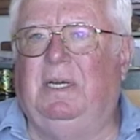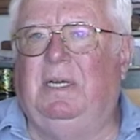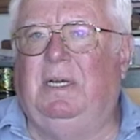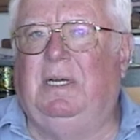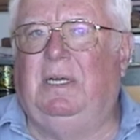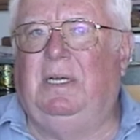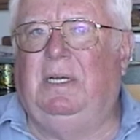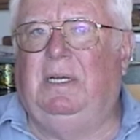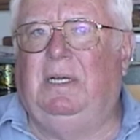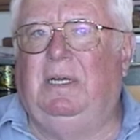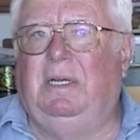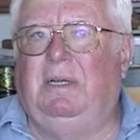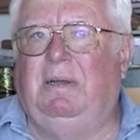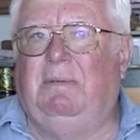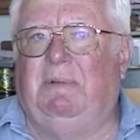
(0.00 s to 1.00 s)
Mm -hmm.
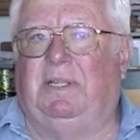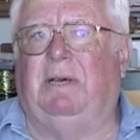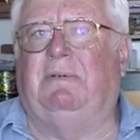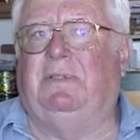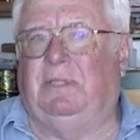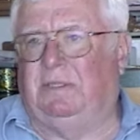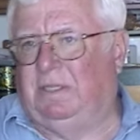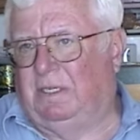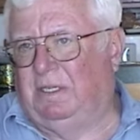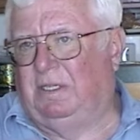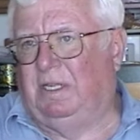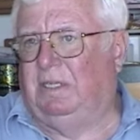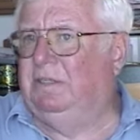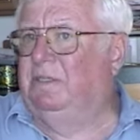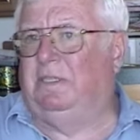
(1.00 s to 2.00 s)
But that was just a
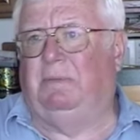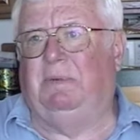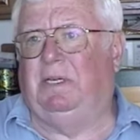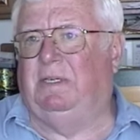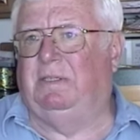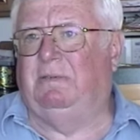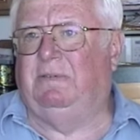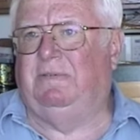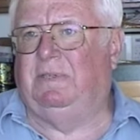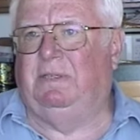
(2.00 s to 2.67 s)
contingency because it